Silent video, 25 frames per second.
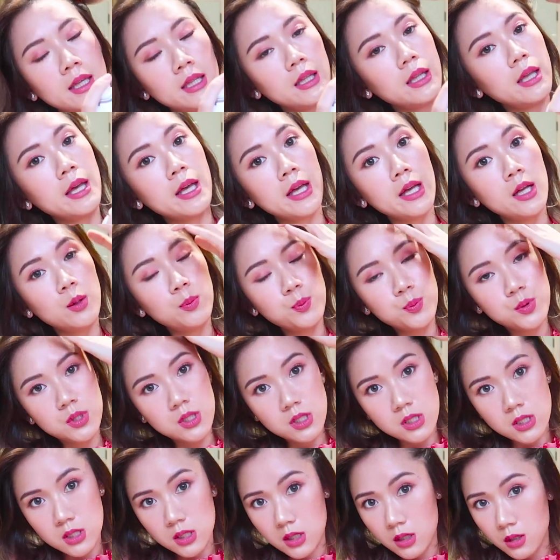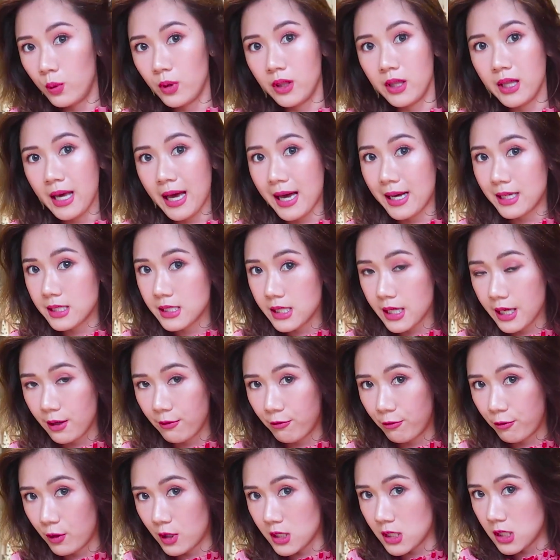it helps with the
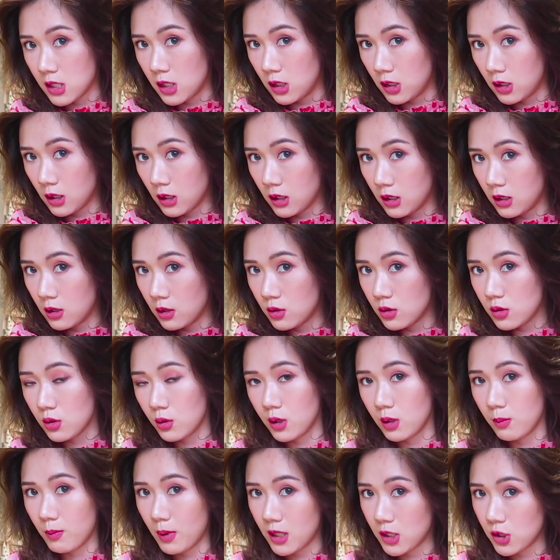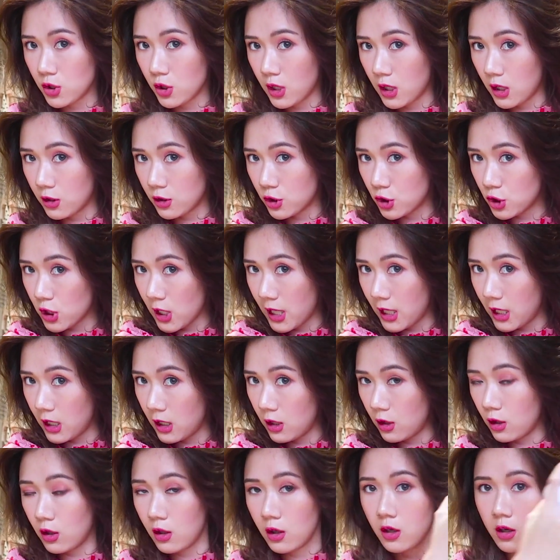anti-frizz look. So it makes your hair
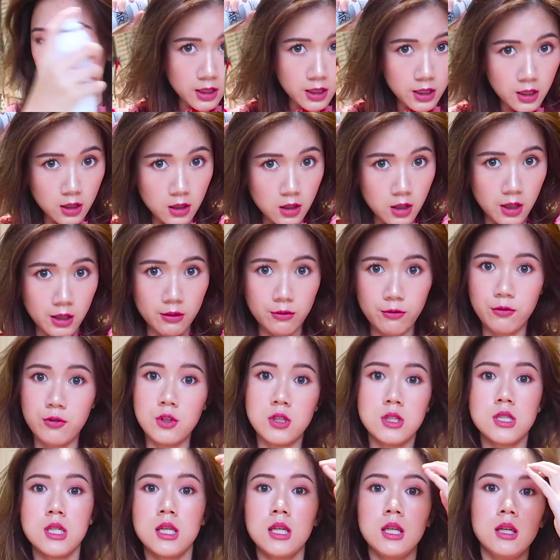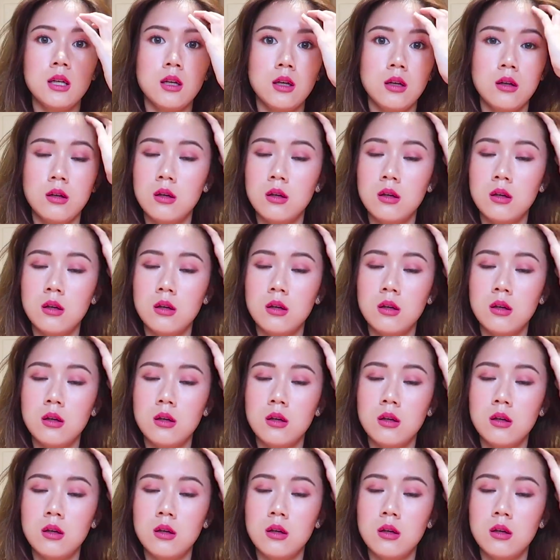shinier and not frizzy.